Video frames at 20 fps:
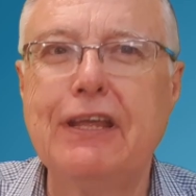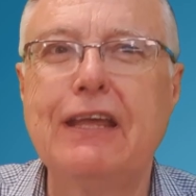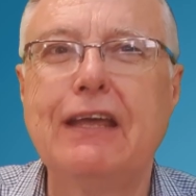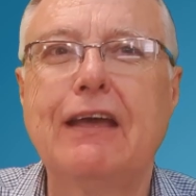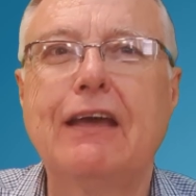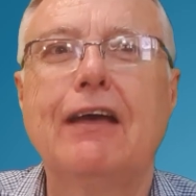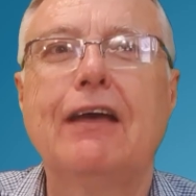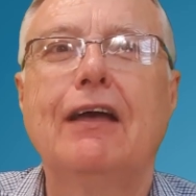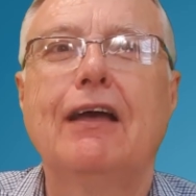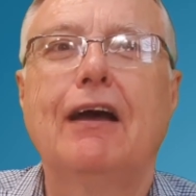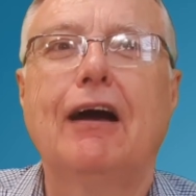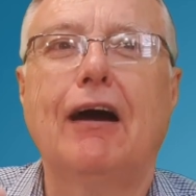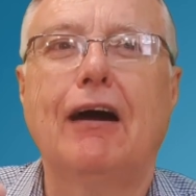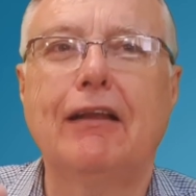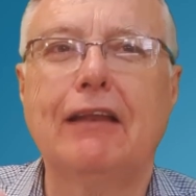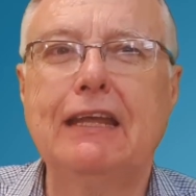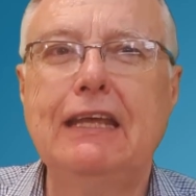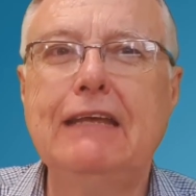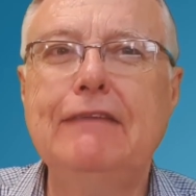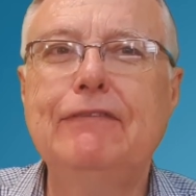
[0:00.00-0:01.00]
think
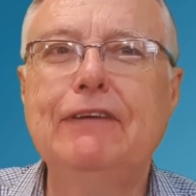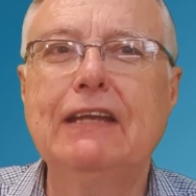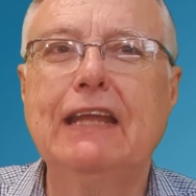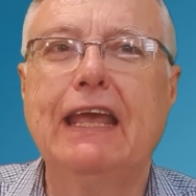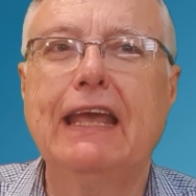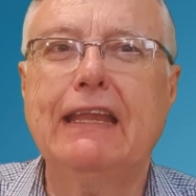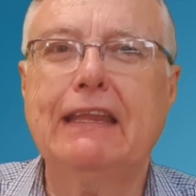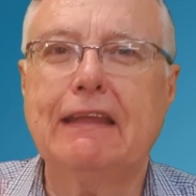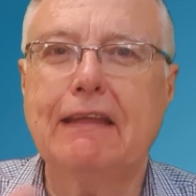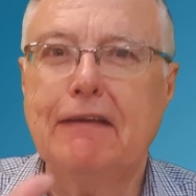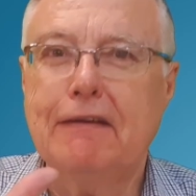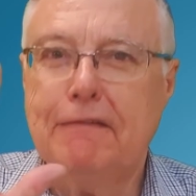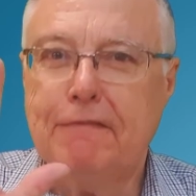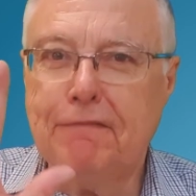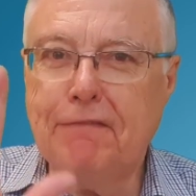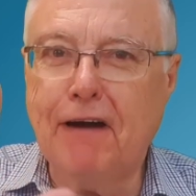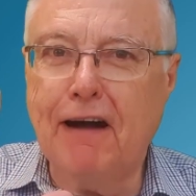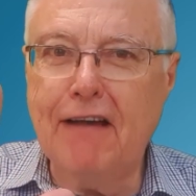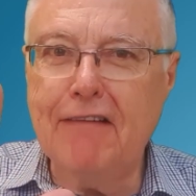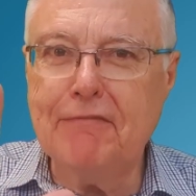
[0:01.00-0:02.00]
I'll even get
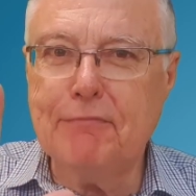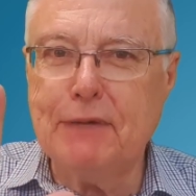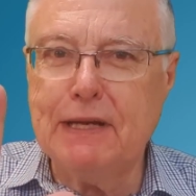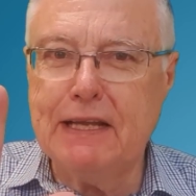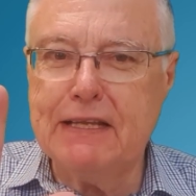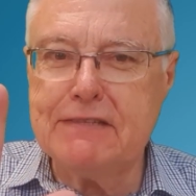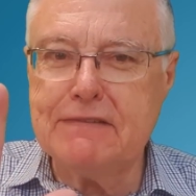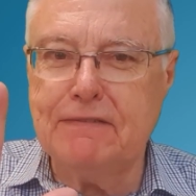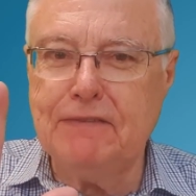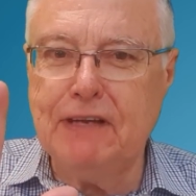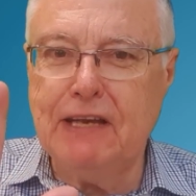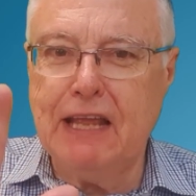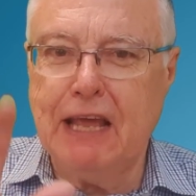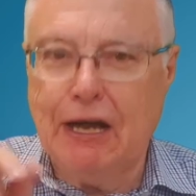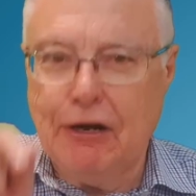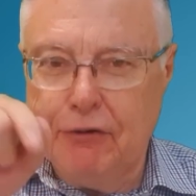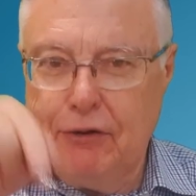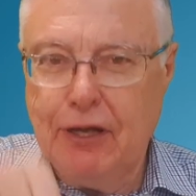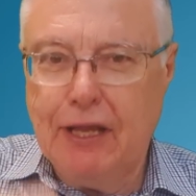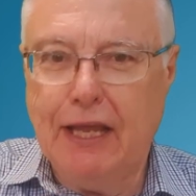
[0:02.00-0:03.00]
5 minutes
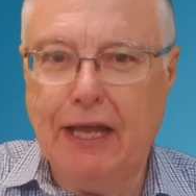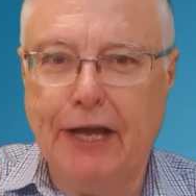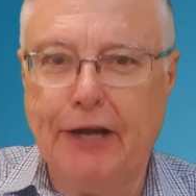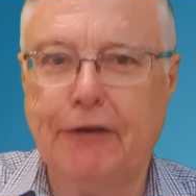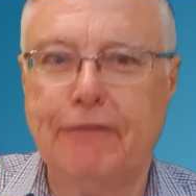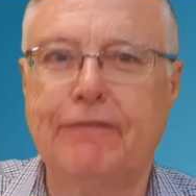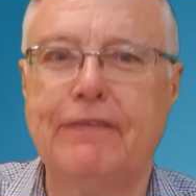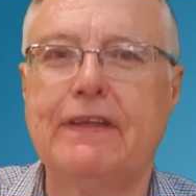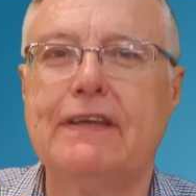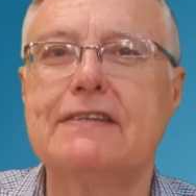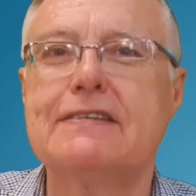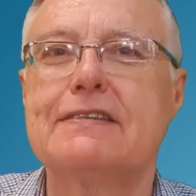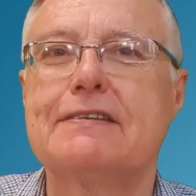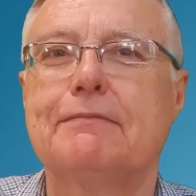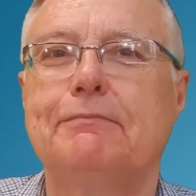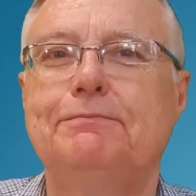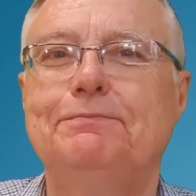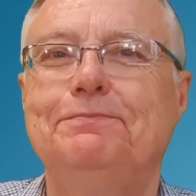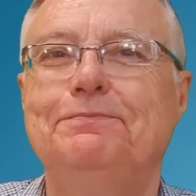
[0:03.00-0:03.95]
video out of this.